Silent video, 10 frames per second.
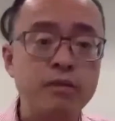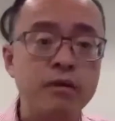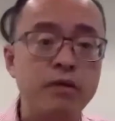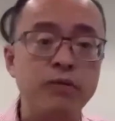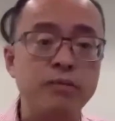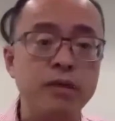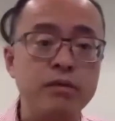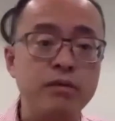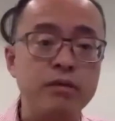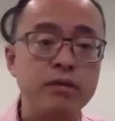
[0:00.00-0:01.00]
I replaced
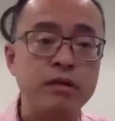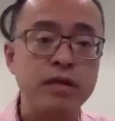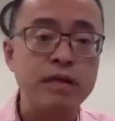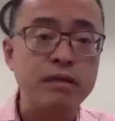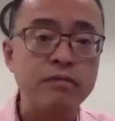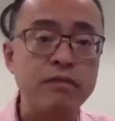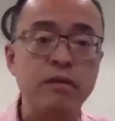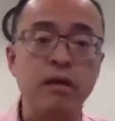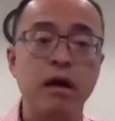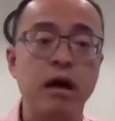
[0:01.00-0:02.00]
all the executives,
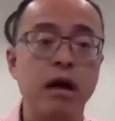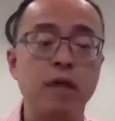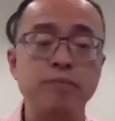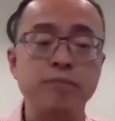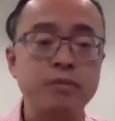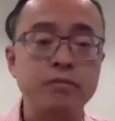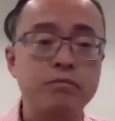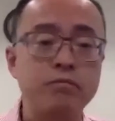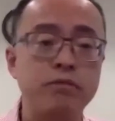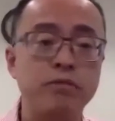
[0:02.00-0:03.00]

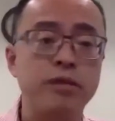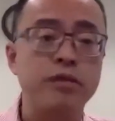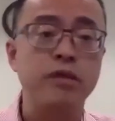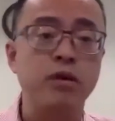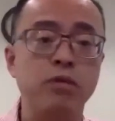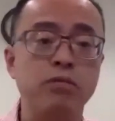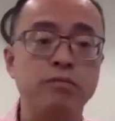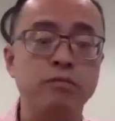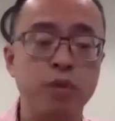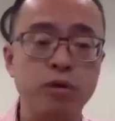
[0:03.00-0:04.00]
replaced the whole
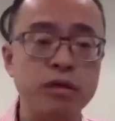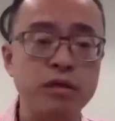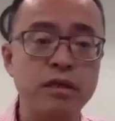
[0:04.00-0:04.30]
board.